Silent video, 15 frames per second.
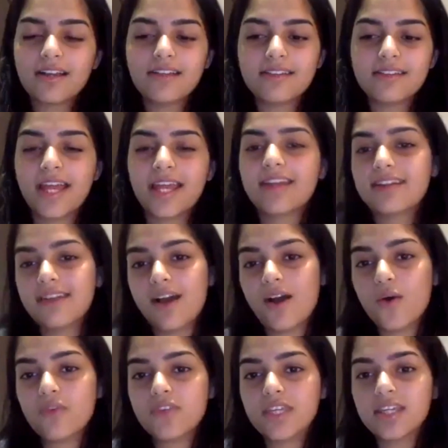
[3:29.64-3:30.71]
right
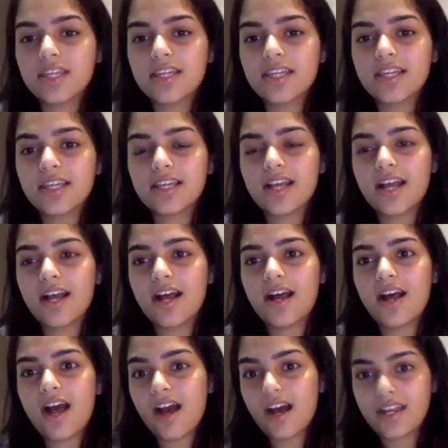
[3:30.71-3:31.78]
now we
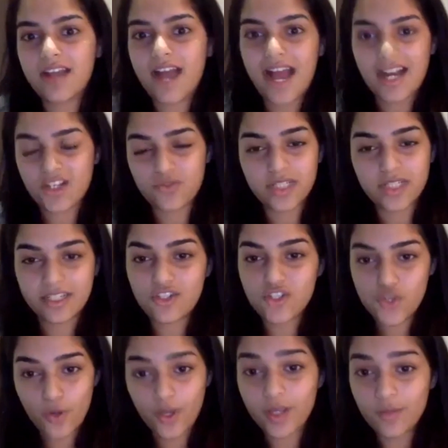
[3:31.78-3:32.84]
are actually
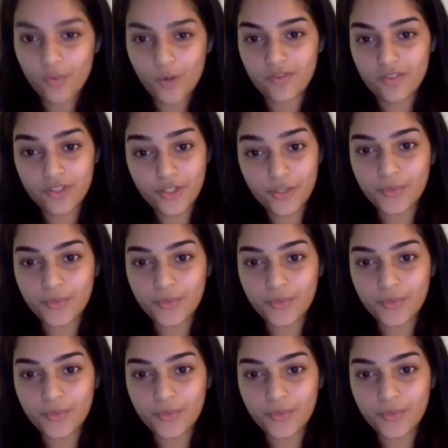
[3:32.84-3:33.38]
enjoying what we're doing.